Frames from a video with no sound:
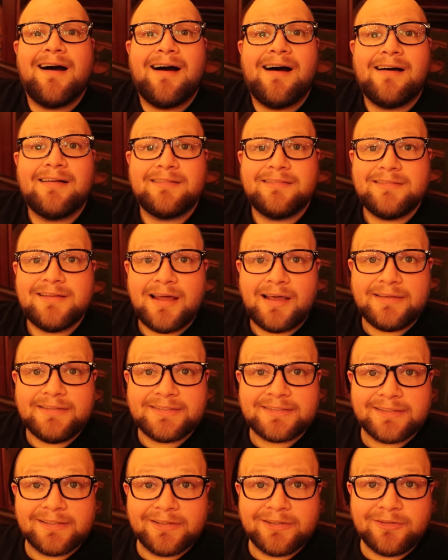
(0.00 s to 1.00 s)
A
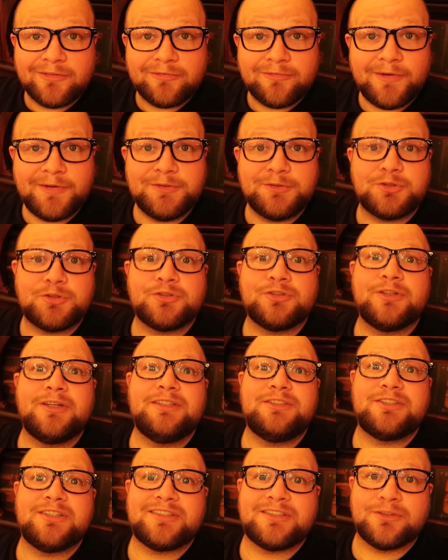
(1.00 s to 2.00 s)
nice little fun
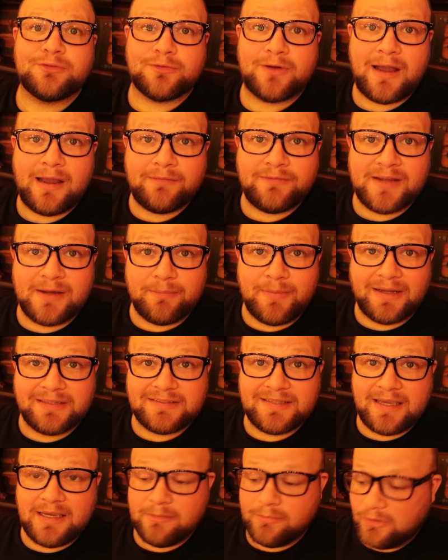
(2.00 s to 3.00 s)
treat just arrived at my
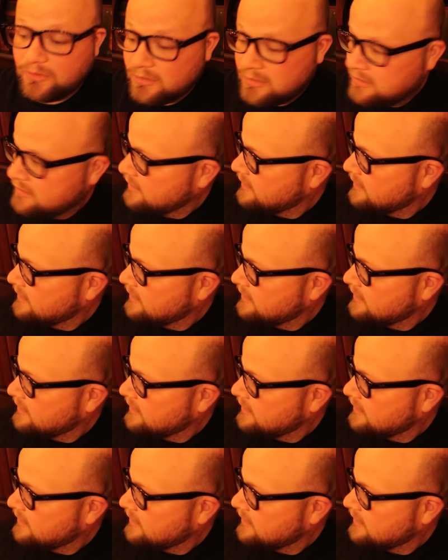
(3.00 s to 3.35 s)
table.